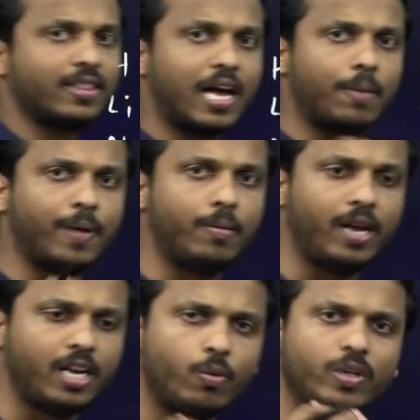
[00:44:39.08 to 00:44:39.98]
enthalpy
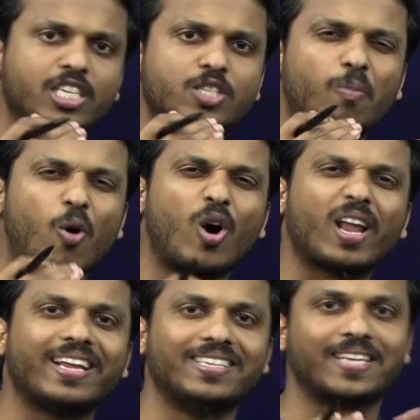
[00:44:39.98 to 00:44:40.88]
mean, which is
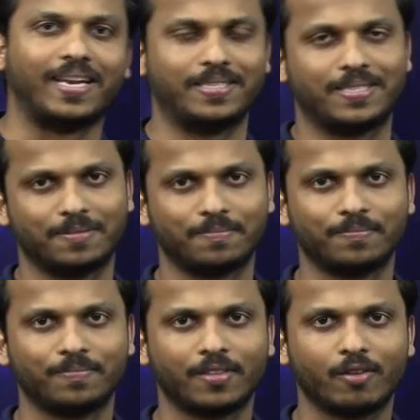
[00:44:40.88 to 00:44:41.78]
smaller in size?
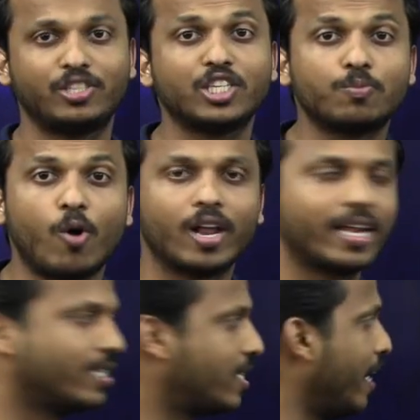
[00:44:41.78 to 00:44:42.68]
Which is
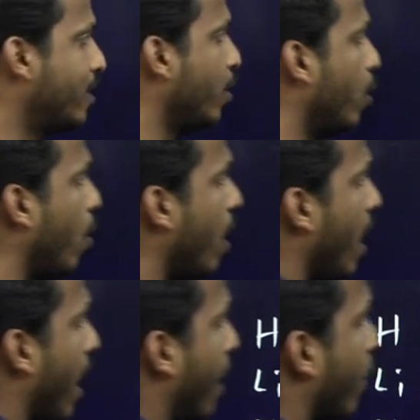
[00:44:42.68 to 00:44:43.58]
smaller in size, you know,
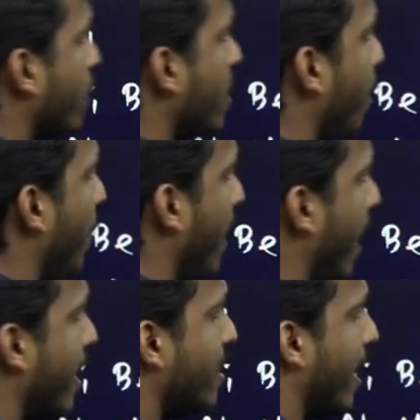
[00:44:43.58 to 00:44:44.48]
across a
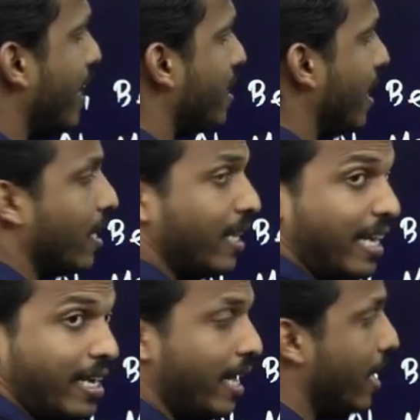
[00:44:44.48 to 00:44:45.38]
period size
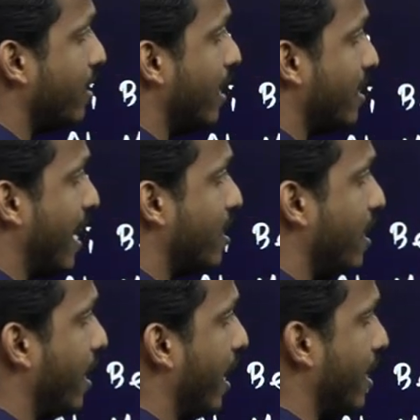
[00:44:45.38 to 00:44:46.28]

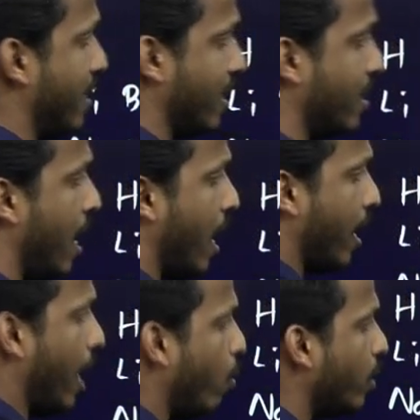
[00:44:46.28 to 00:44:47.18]
decreases,
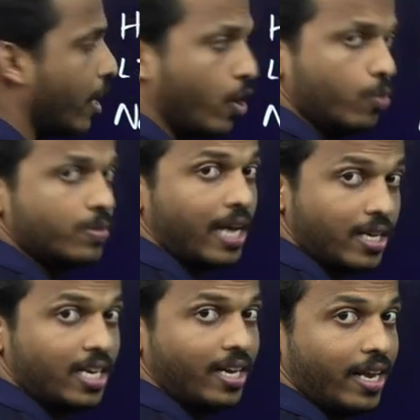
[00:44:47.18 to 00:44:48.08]
down the group
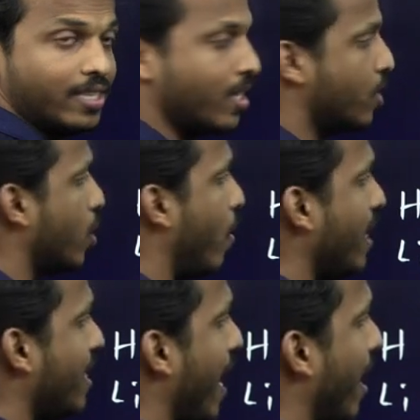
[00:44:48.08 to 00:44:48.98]
size increases. So
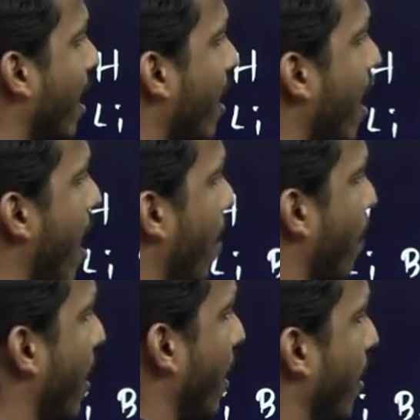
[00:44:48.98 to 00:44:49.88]
what is that?
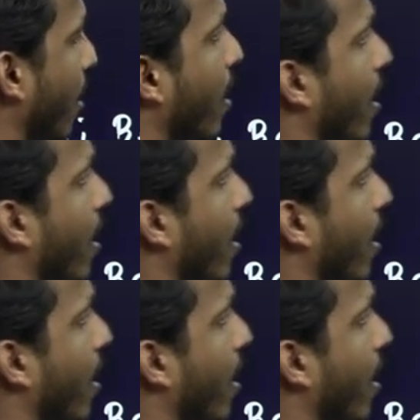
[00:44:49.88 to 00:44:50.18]
Carbon,